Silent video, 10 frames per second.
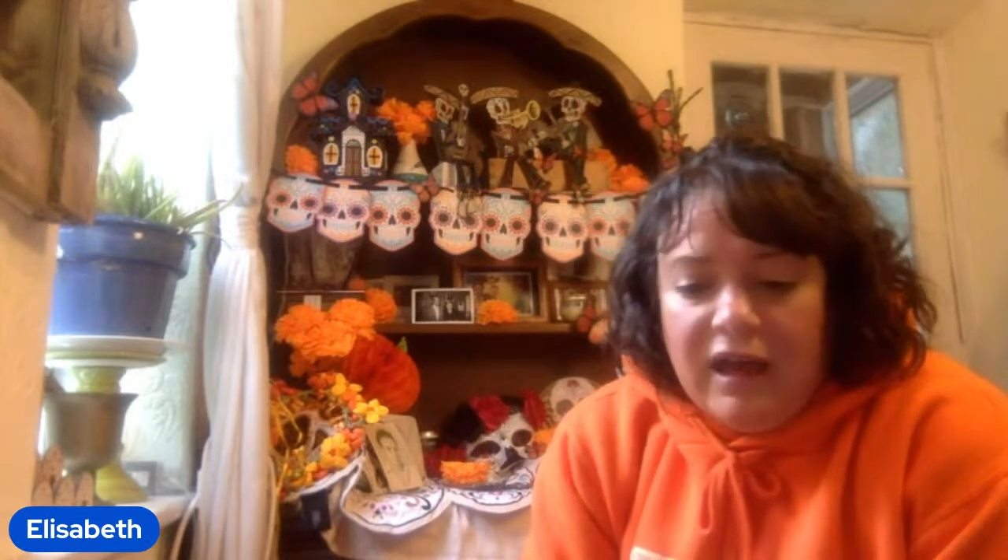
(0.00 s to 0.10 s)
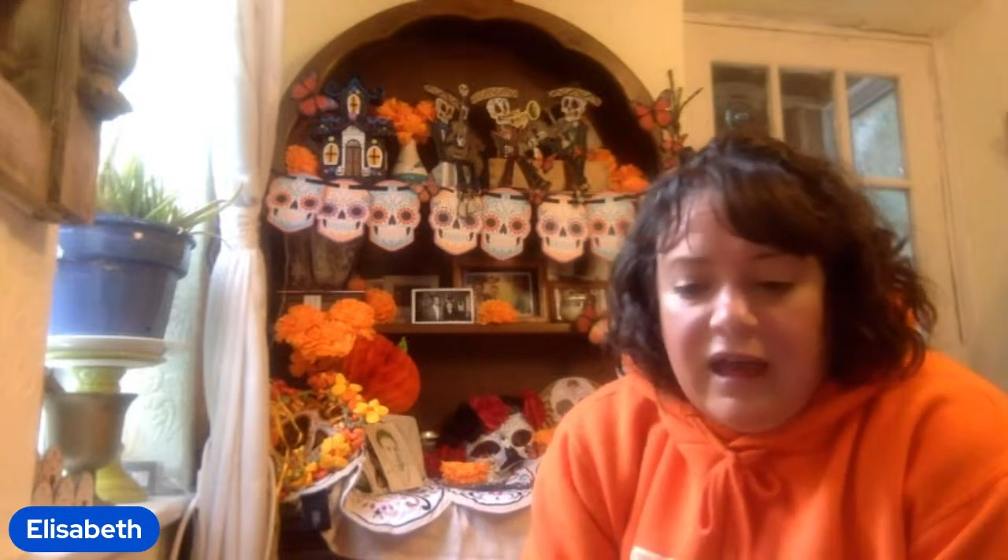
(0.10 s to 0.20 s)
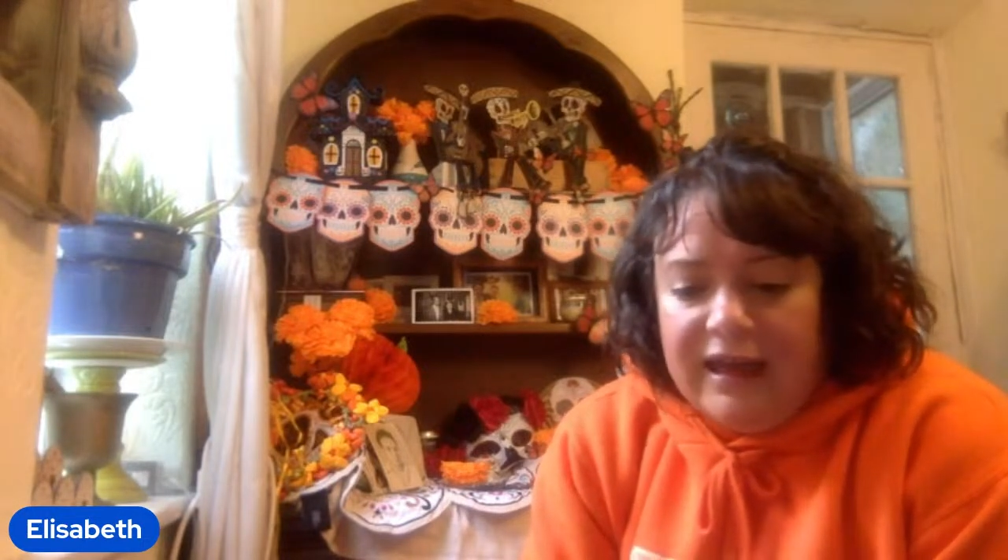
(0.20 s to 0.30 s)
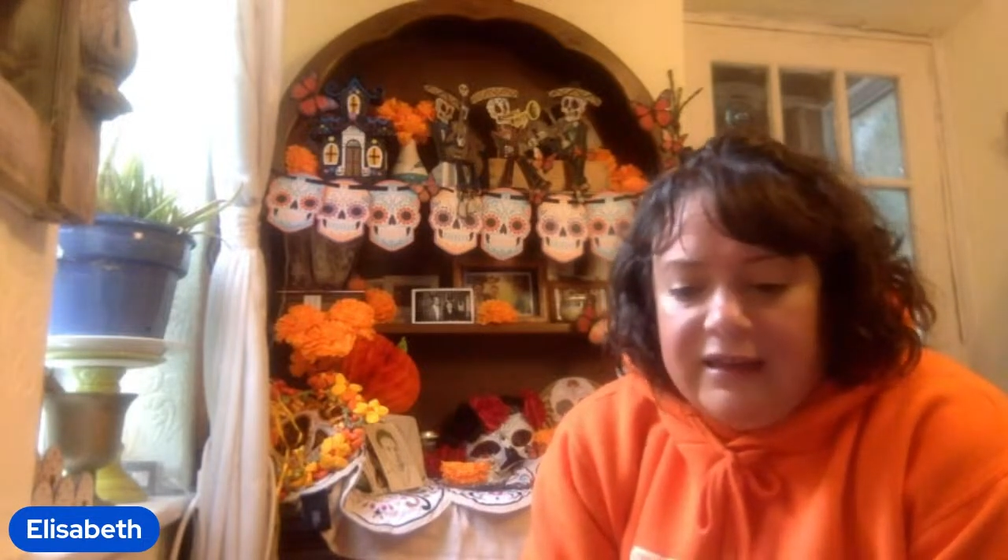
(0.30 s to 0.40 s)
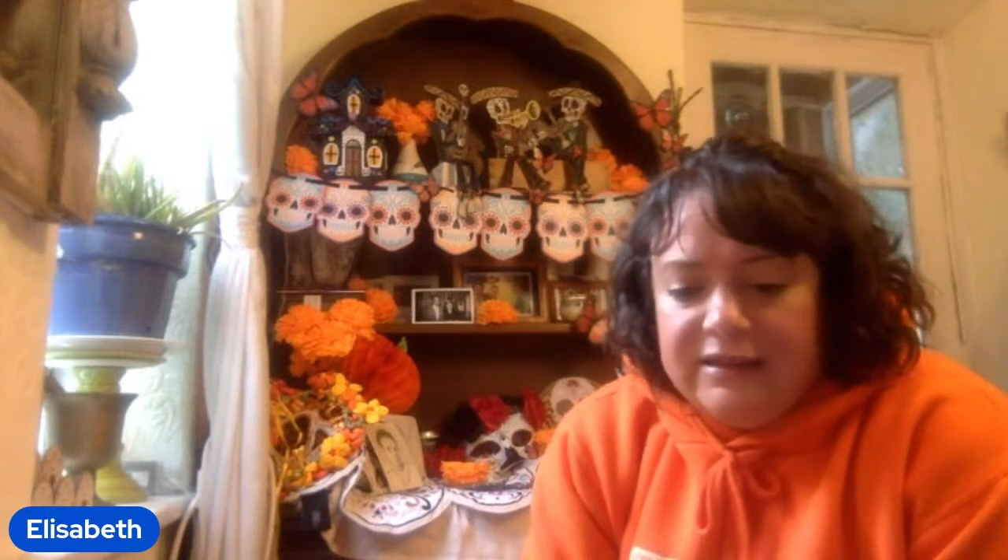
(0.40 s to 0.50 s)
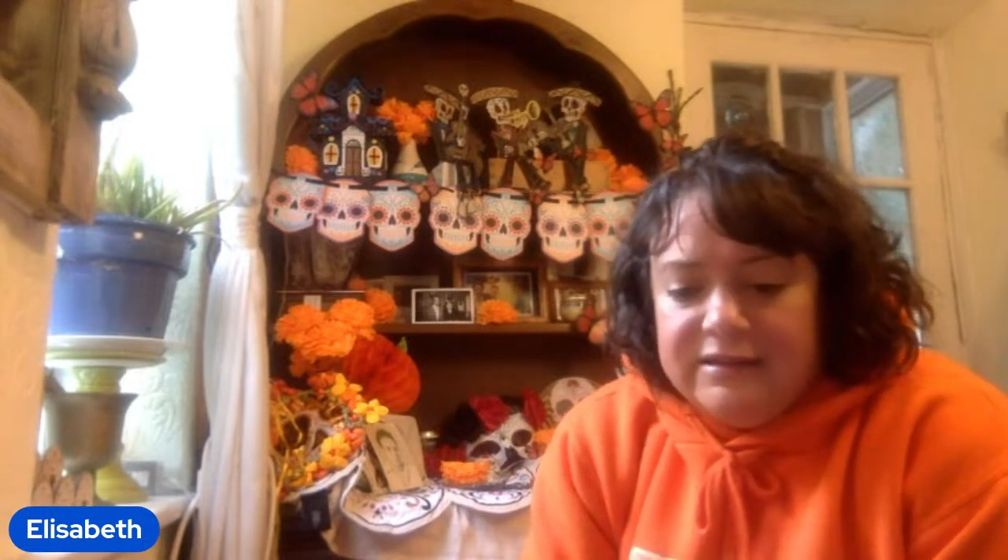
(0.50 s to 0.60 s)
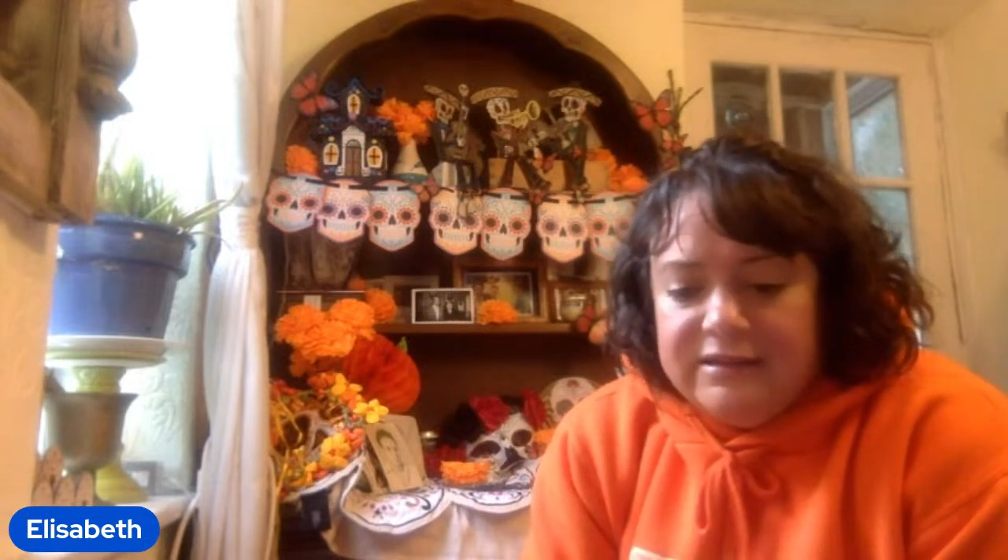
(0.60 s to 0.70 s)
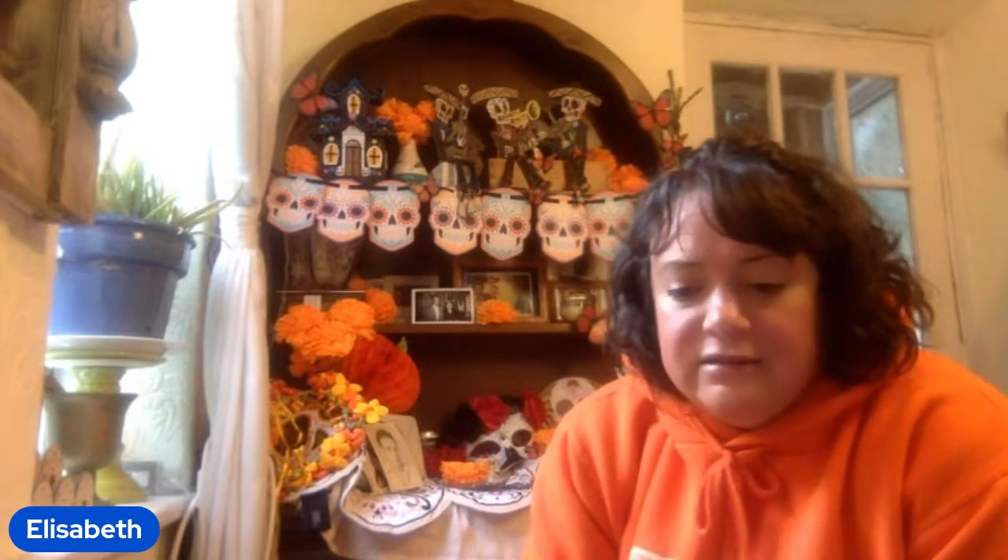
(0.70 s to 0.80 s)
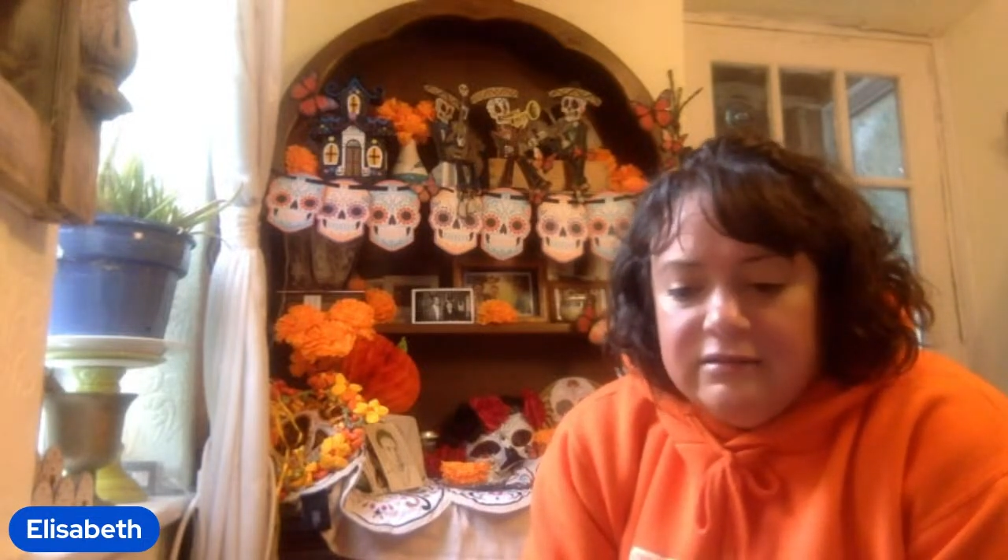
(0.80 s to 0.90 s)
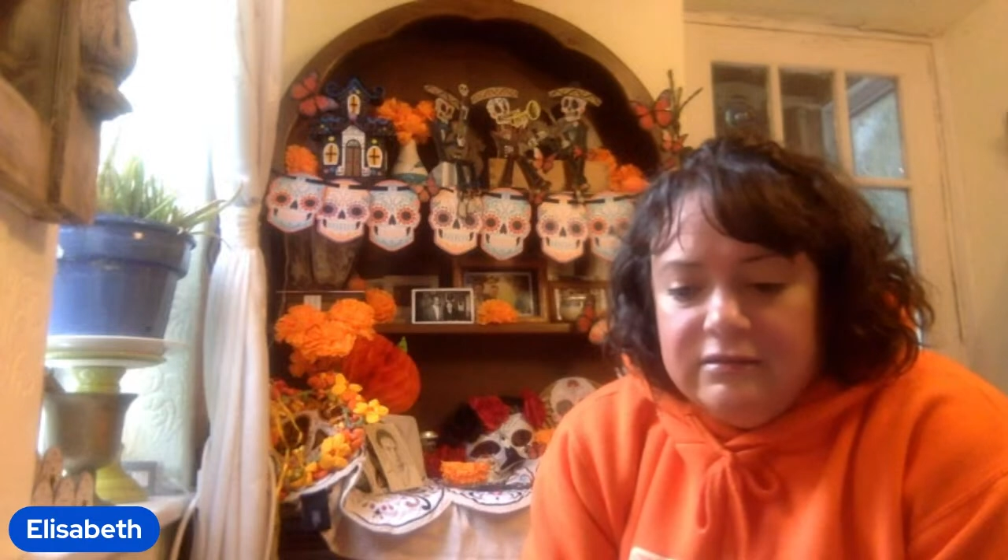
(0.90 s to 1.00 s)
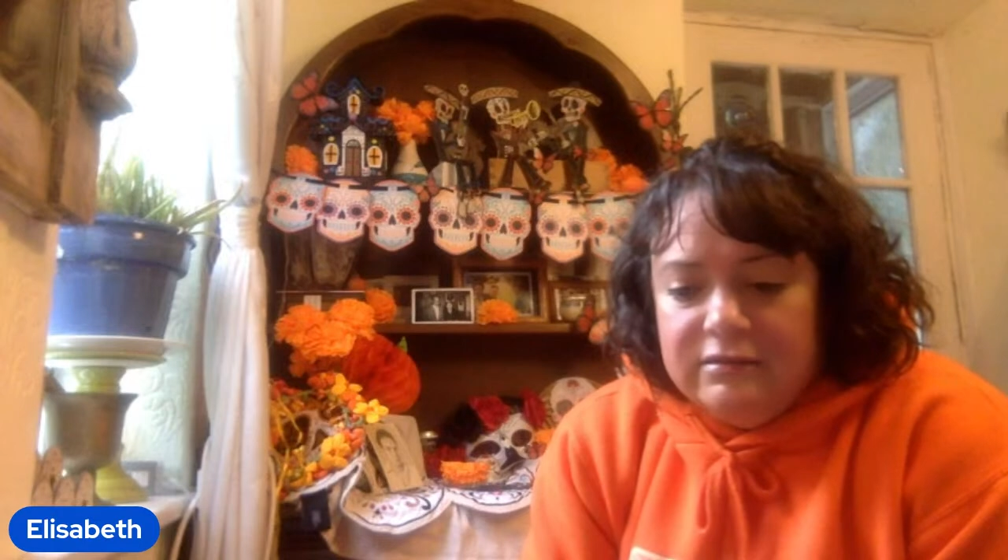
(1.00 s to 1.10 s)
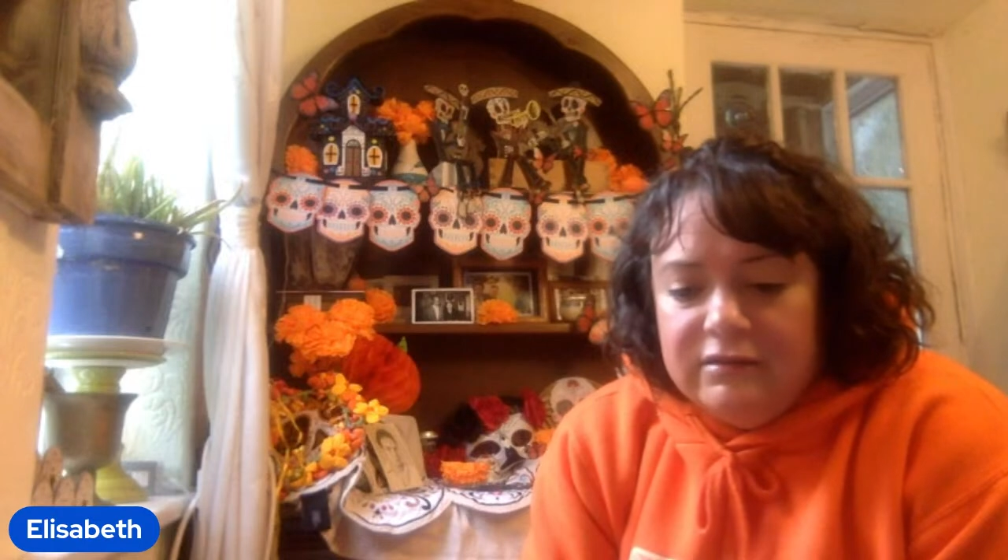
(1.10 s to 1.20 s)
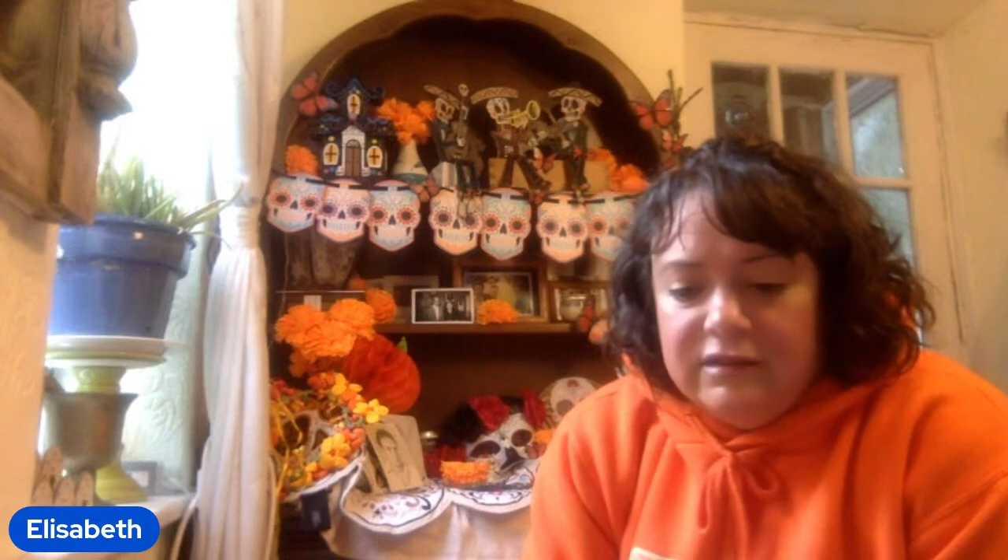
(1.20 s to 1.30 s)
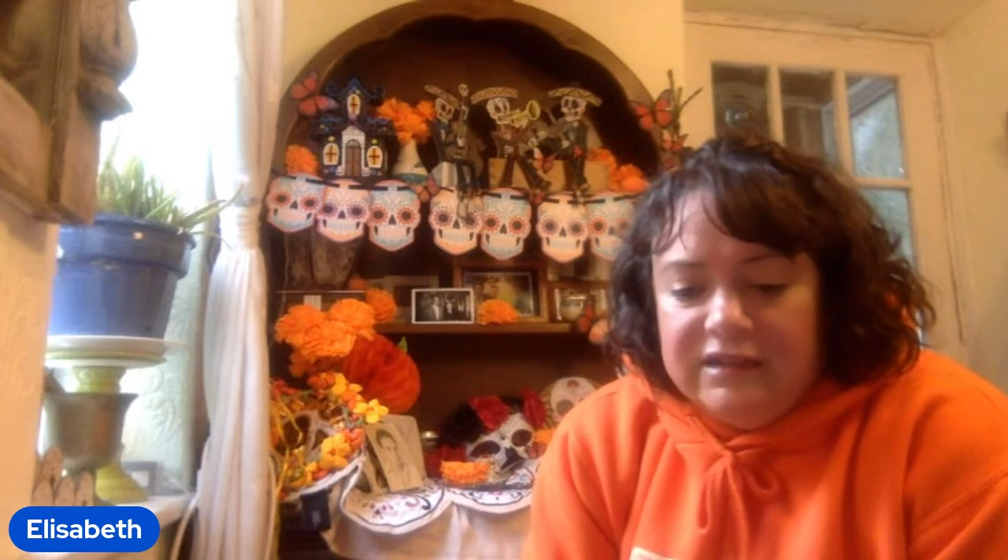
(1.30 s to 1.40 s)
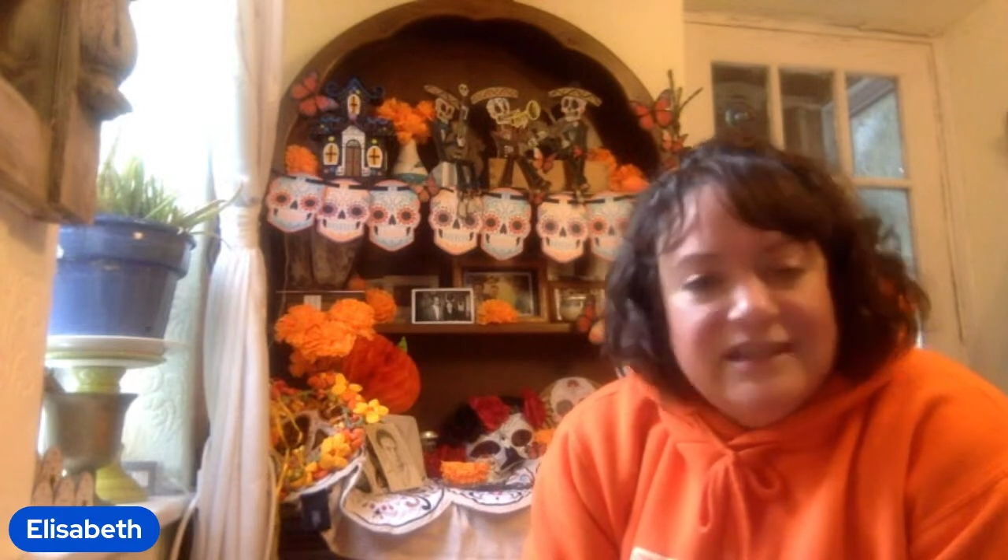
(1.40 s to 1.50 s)
And
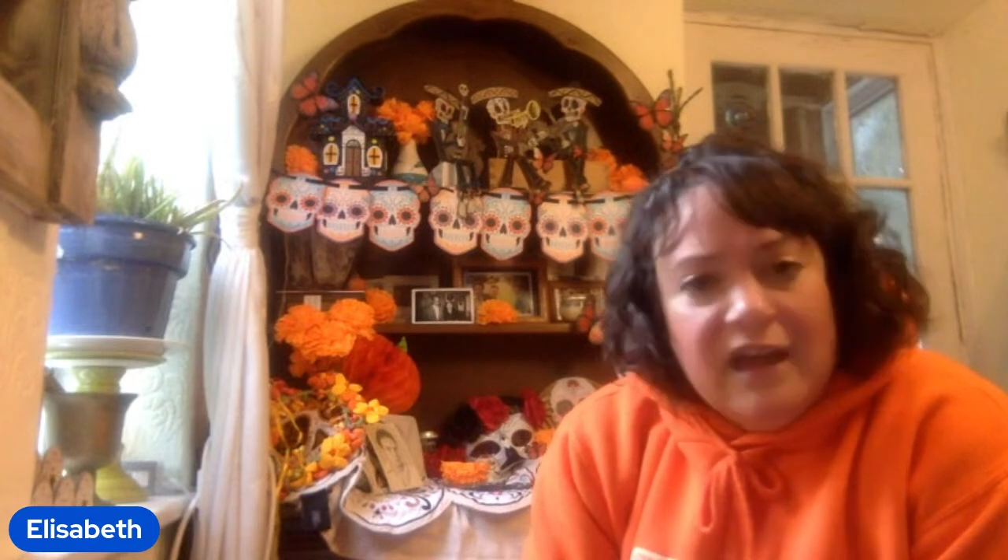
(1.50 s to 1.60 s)
it's